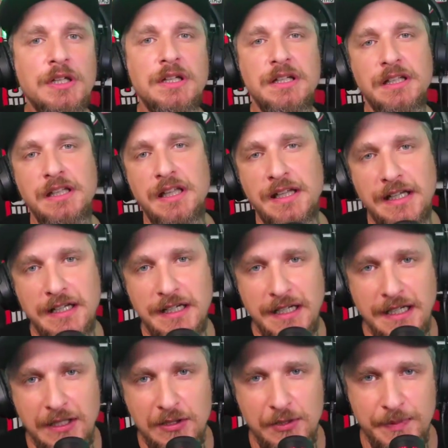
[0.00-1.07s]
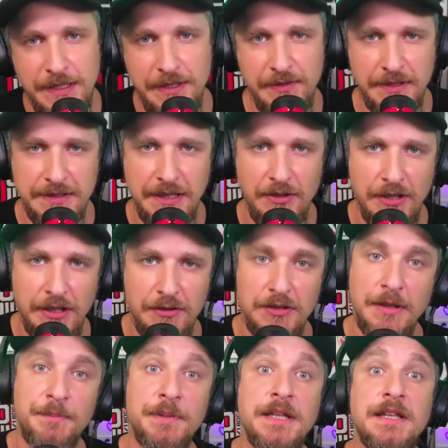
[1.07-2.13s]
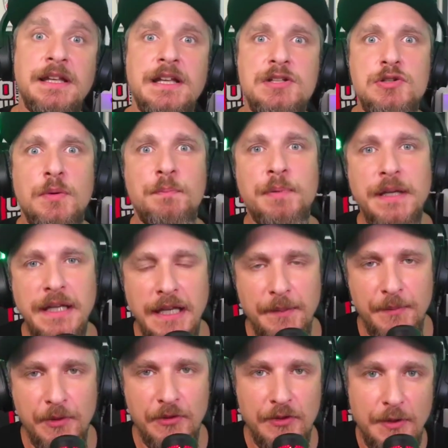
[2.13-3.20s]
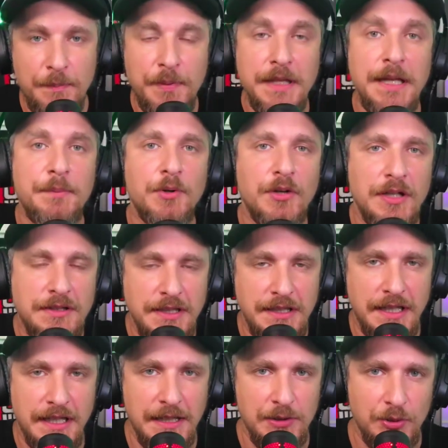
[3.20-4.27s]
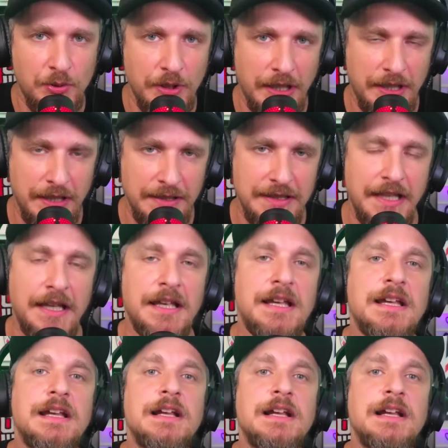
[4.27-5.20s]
begin the tournament positively. Let's hope they're up to the task, folks. I support